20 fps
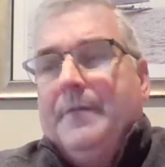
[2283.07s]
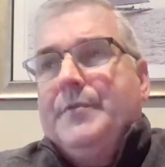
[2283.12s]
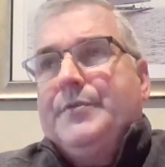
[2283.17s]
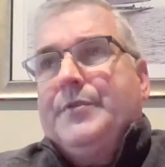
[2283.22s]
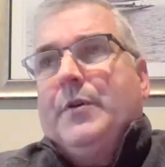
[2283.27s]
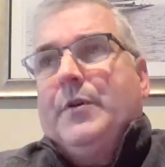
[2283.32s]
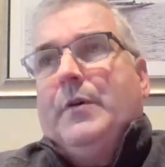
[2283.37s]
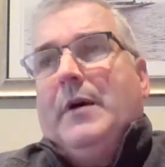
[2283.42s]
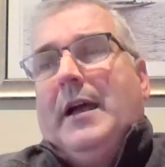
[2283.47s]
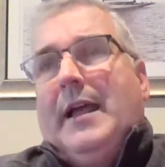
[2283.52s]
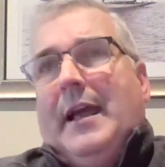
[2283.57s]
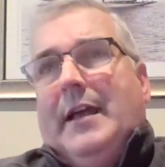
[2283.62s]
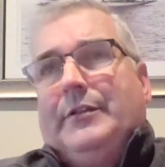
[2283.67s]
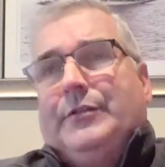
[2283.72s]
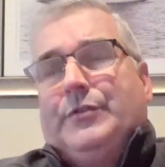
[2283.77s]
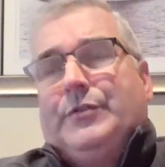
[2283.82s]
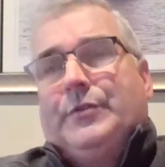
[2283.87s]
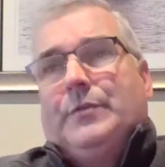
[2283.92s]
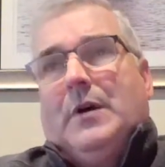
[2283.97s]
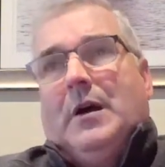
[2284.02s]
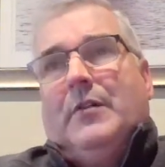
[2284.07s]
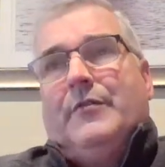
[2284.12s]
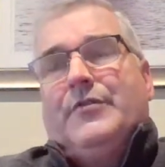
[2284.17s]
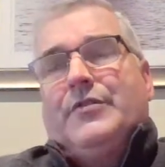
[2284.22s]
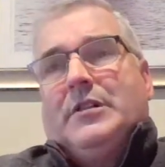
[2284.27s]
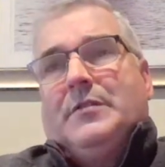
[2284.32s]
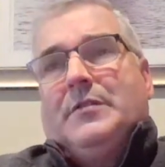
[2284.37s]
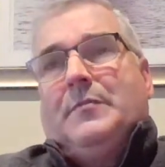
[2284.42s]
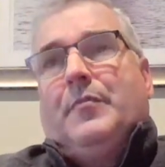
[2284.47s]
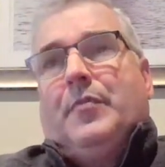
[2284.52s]
So I had to
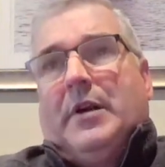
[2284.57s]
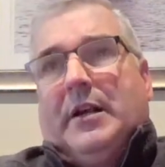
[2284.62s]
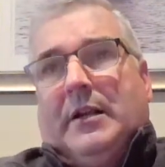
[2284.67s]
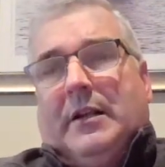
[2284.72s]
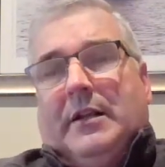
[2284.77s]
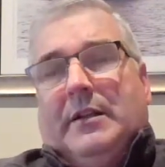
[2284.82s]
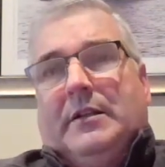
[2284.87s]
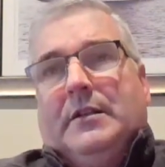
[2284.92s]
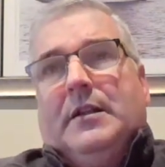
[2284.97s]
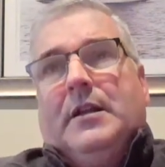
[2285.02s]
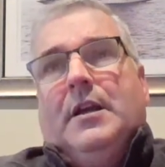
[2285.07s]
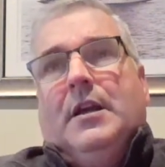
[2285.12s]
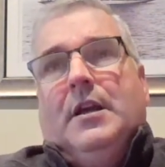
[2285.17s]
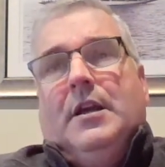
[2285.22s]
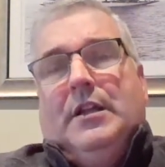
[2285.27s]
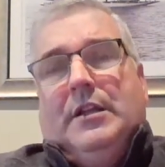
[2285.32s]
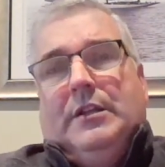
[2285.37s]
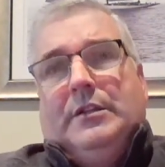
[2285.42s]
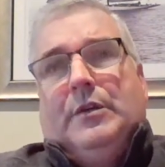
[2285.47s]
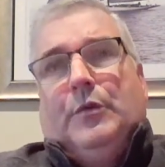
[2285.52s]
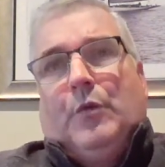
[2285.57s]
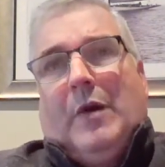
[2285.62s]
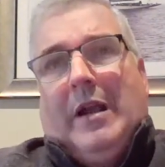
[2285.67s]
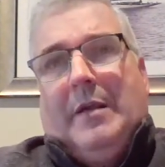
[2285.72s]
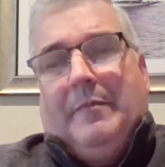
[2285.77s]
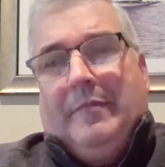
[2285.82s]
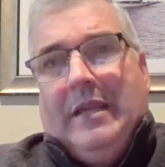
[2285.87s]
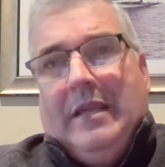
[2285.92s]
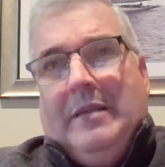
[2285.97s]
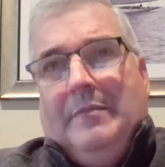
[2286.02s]
obviously bring in the
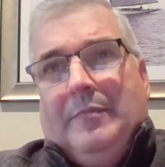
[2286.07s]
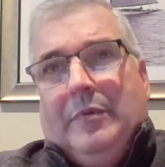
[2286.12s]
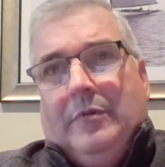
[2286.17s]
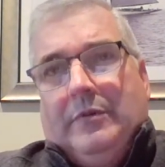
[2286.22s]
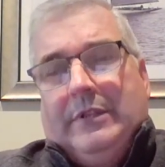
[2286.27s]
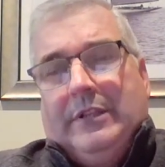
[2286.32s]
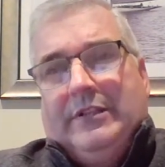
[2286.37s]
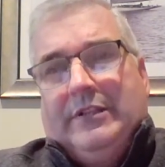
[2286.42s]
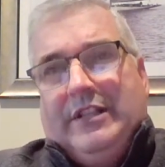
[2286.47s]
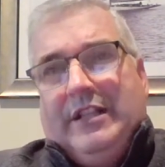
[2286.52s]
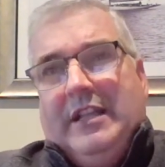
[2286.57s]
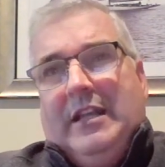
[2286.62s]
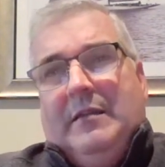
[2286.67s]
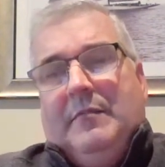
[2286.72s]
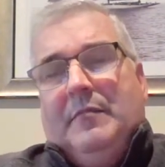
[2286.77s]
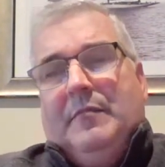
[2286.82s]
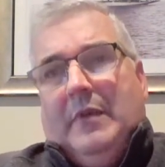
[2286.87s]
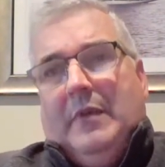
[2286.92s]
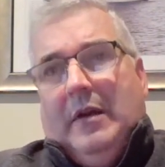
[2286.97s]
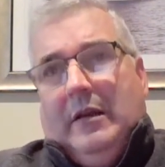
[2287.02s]
right people, the team.